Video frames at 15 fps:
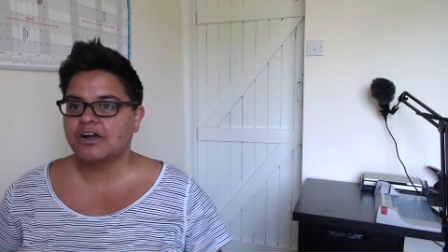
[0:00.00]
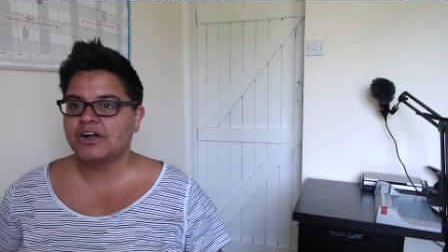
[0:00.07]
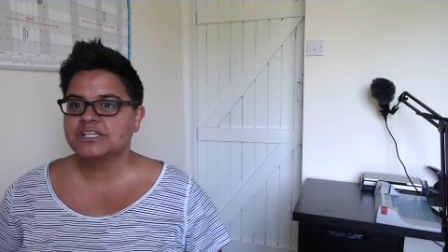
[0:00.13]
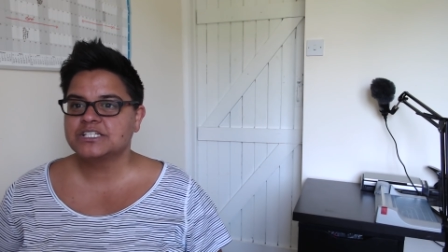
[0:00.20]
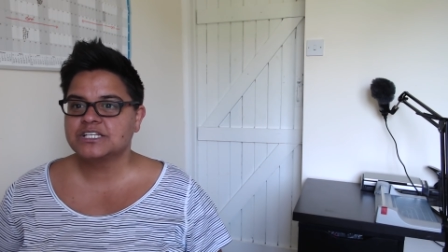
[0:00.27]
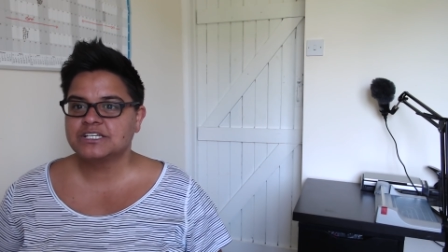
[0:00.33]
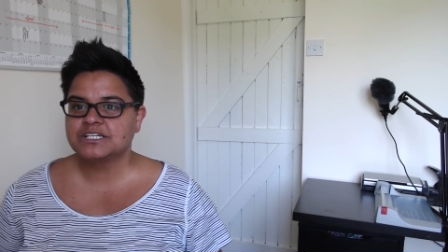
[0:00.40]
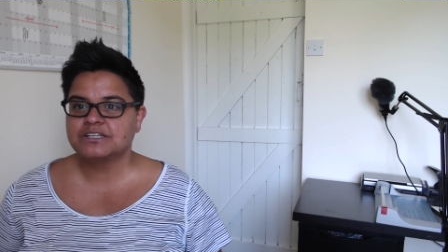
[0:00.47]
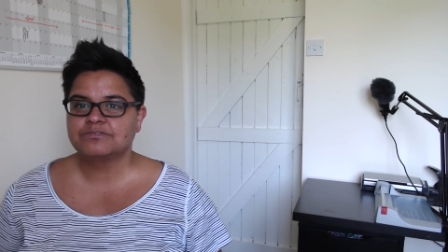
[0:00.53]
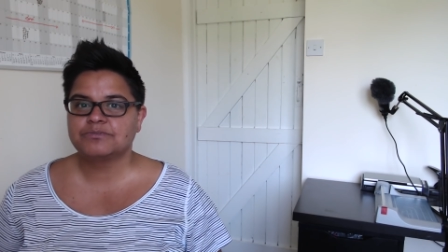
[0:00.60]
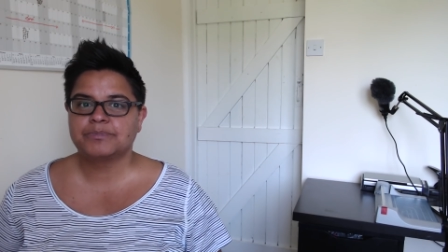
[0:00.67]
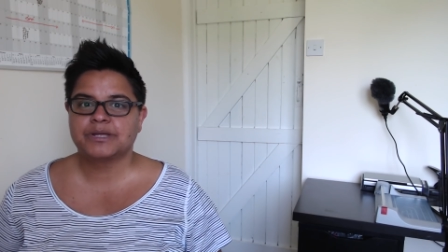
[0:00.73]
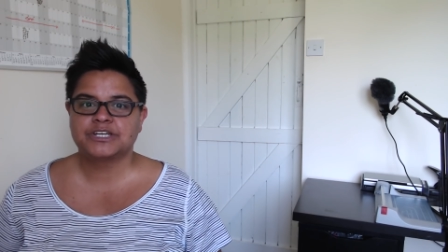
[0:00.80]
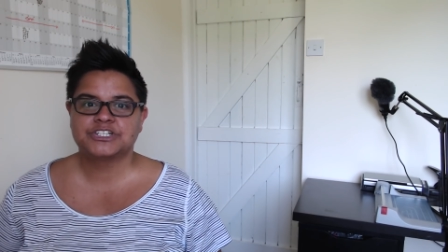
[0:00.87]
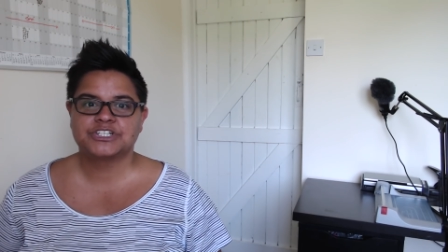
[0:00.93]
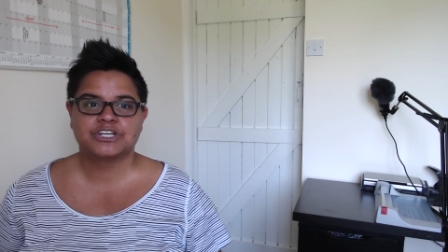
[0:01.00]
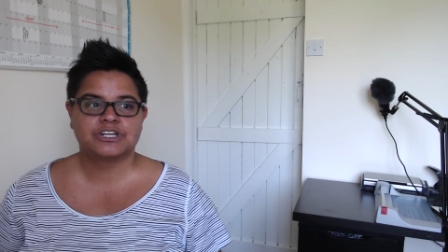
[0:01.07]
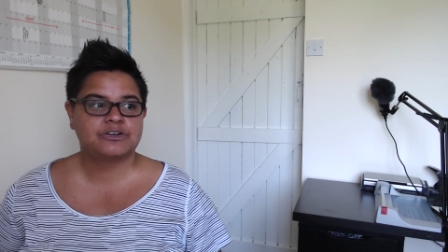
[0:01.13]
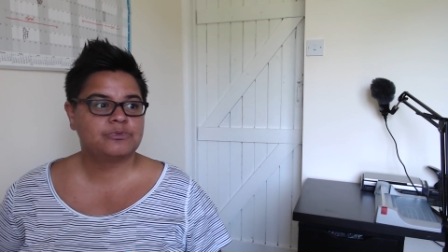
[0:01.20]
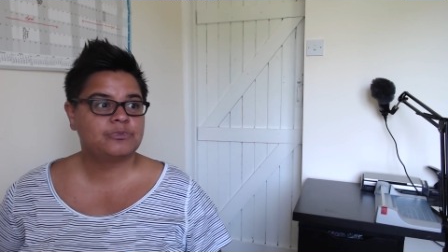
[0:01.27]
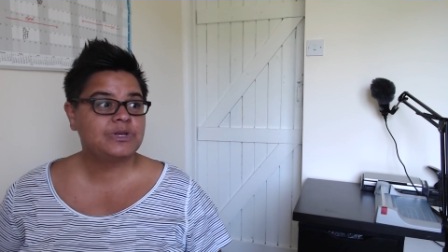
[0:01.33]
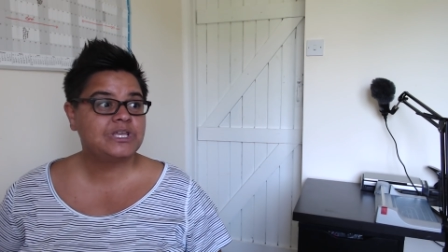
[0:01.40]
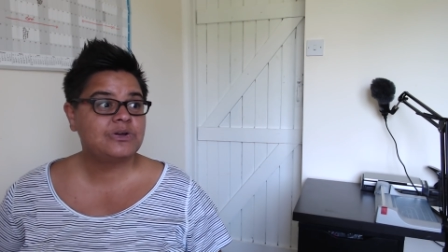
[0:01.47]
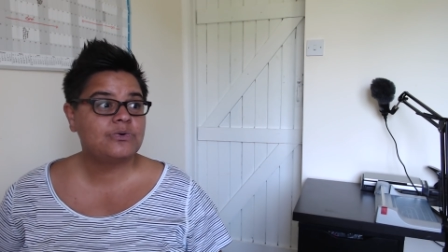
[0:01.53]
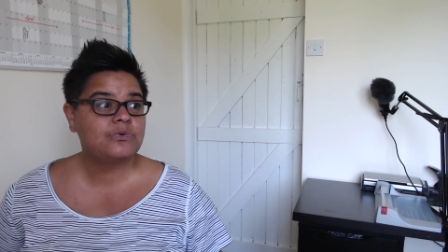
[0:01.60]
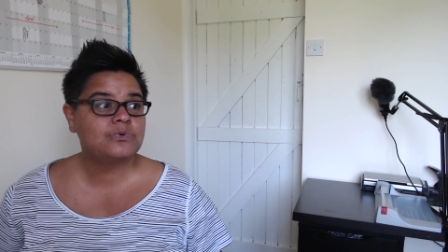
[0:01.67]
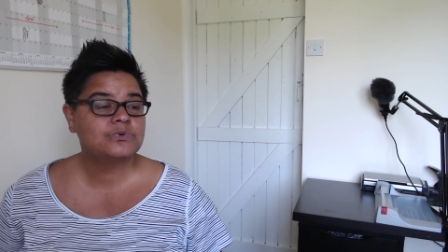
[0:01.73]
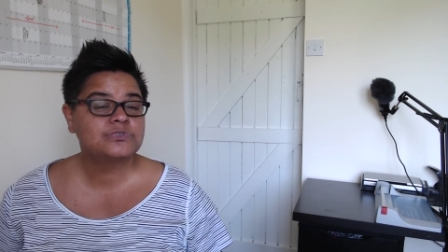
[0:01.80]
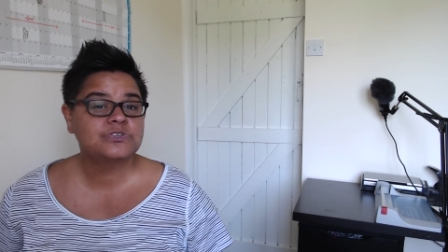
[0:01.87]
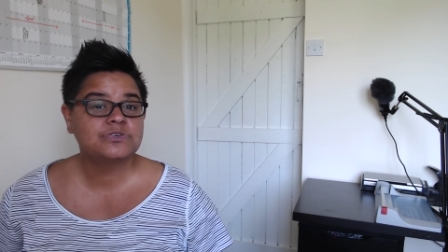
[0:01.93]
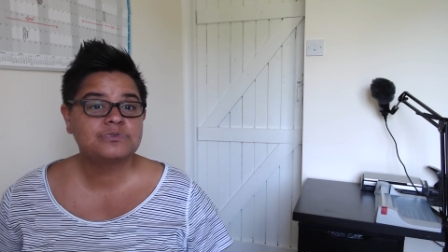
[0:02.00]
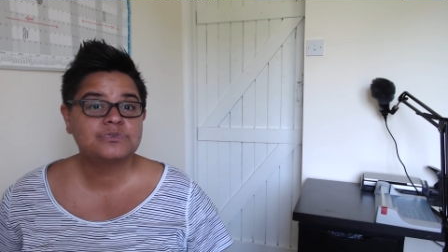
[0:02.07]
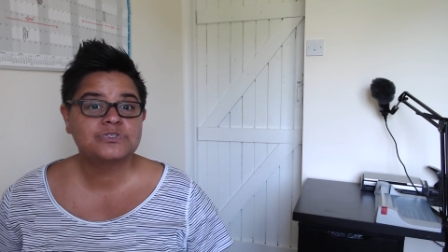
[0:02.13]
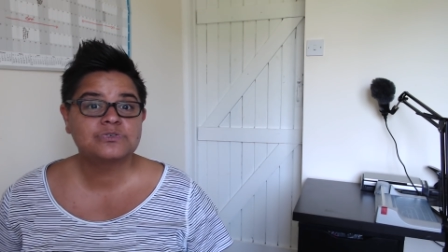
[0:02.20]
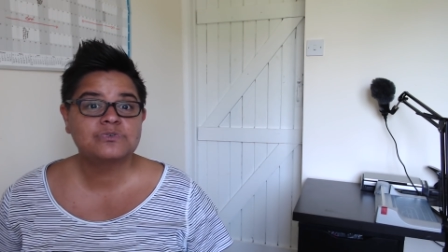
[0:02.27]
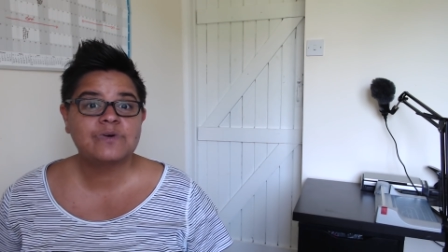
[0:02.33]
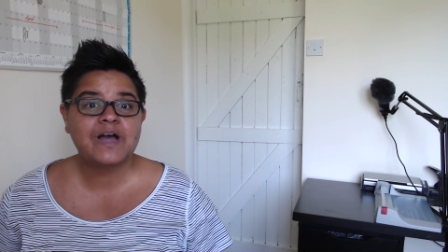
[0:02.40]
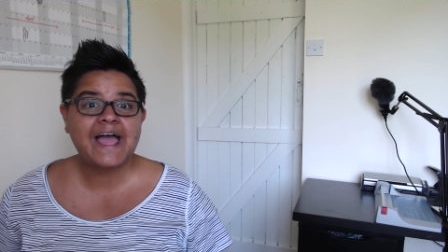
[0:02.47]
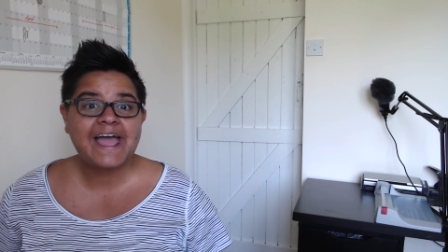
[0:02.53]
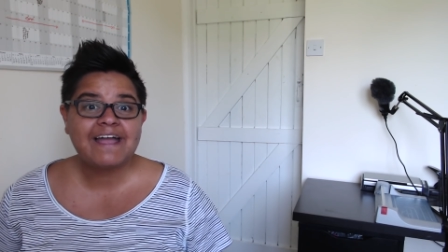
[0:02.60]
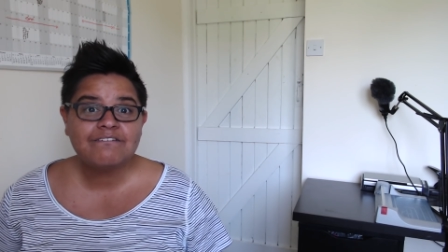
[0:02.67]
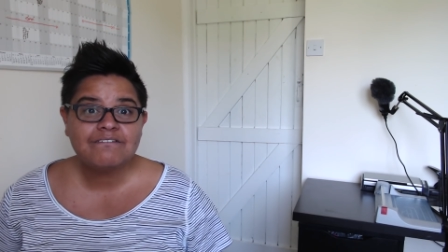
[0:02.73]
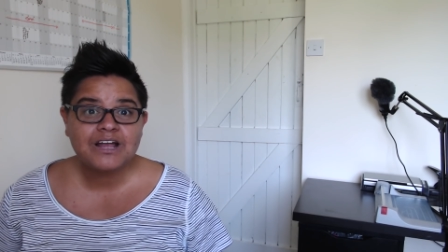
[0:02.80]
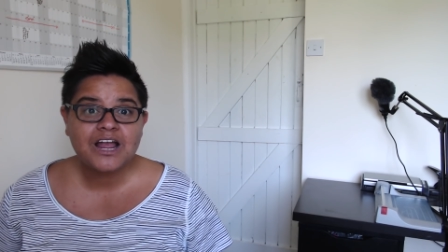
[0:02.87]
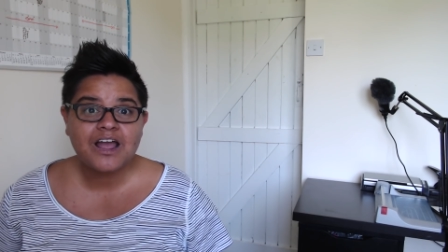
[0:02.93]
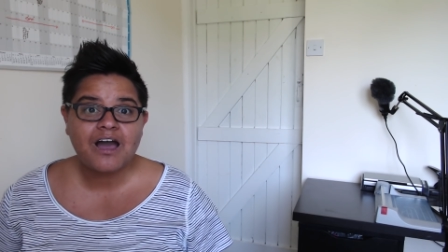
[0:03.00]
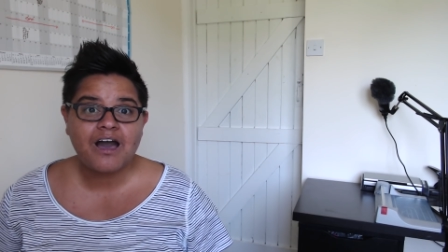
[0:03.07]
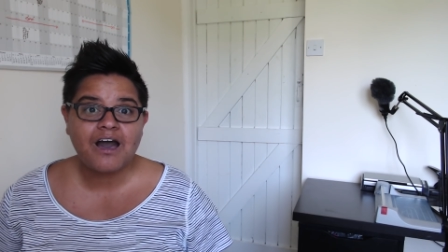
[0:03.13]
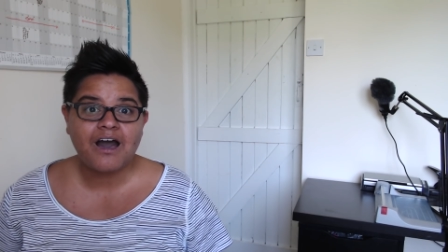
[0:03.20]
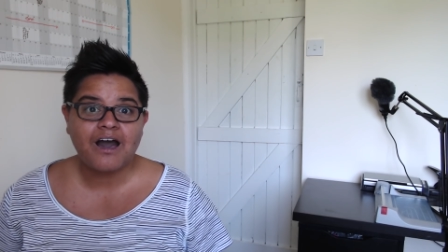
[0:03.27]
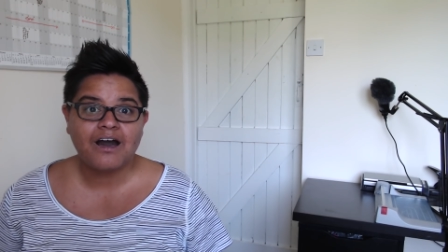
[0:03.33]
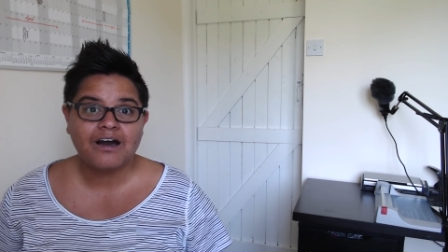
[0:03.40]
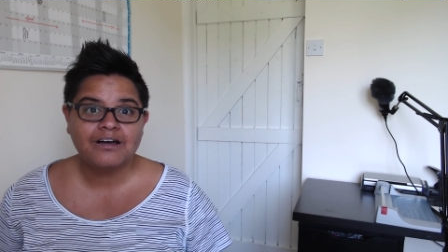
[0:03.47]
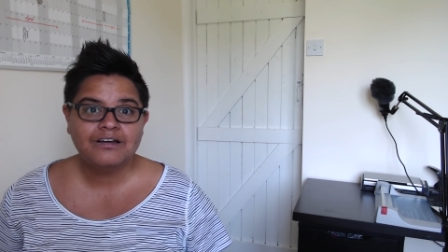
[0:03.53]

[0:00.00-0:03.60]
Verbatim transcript: I didn't even mention we also saw Erika.